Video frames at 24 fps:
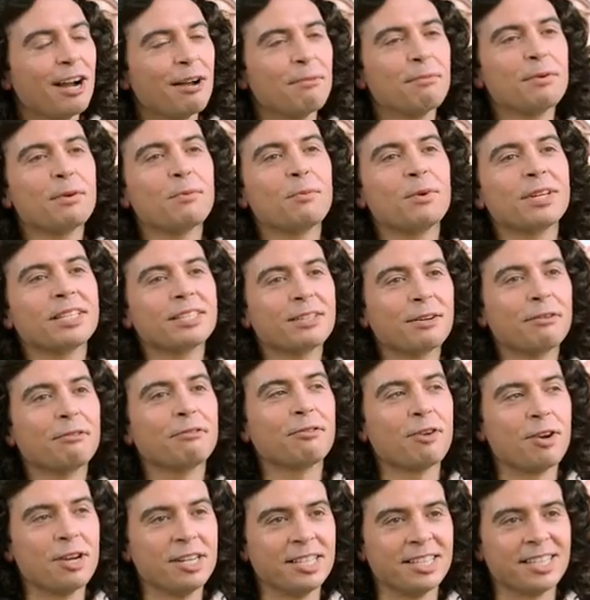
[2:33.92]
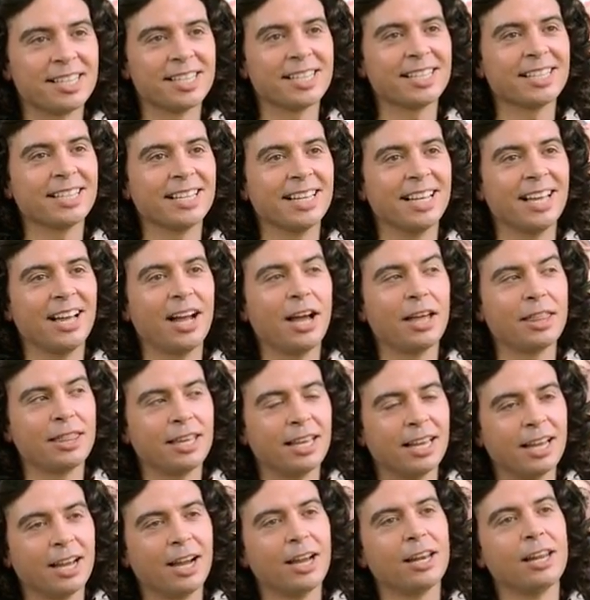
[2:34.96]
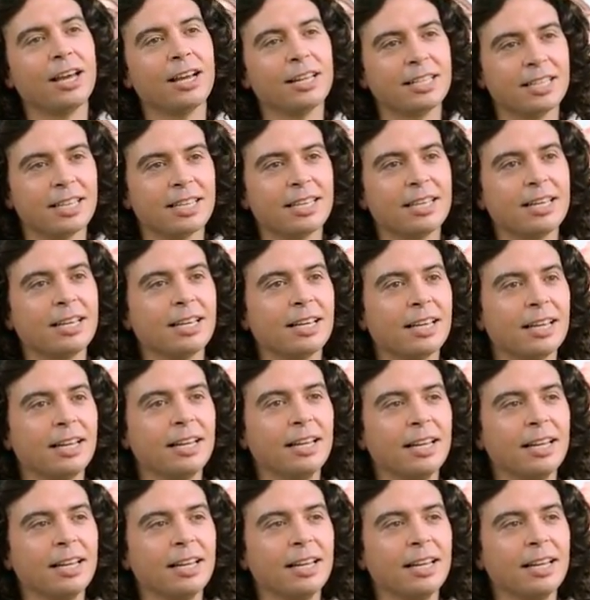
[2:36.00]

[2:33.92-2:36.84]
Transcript: I mean, we're still friends, I think. I like to think.